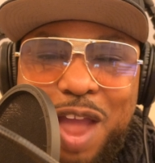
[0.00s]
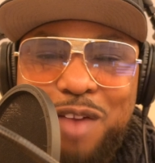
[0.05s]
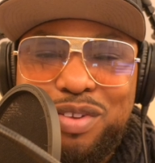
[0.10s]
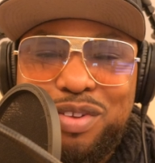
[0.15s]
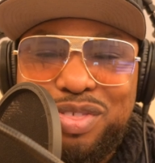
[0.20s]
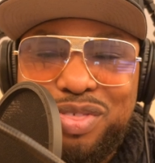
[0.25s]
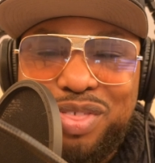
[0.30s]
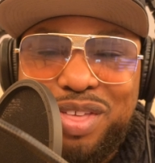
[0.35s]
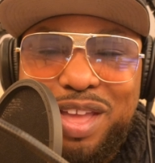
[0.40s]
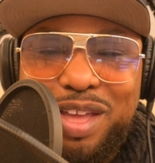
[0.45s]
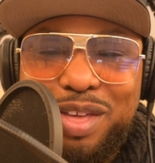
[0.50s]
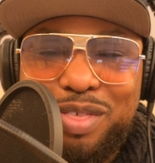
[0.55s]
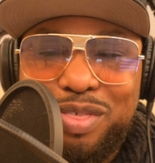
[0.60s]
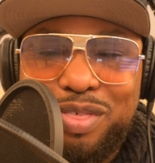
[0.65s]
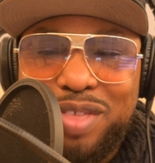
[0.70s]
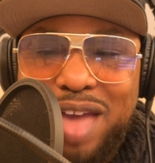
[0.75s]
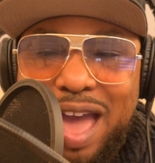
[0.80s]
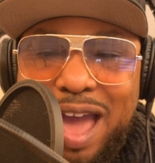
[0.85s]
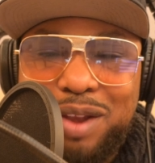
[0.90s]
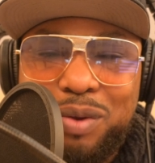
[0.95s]

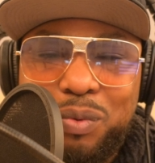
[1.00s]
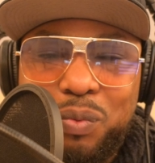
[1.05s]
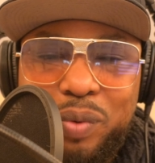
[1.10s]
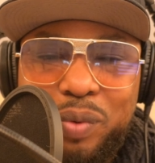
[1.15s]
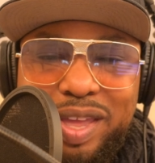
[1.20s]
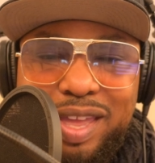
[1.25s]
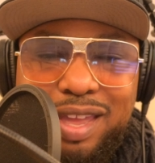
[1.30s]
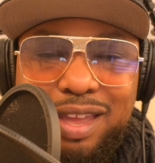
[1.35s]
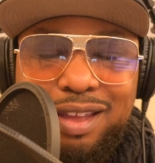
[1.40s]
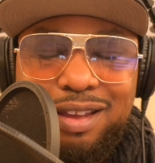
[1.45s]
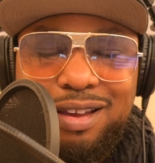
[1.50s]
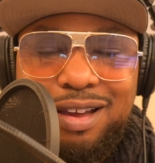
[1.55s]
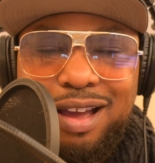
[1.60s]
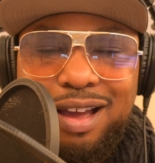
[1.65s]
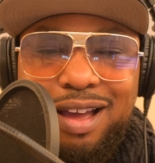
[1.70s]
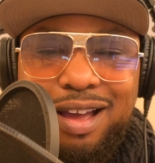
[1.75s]
everything that we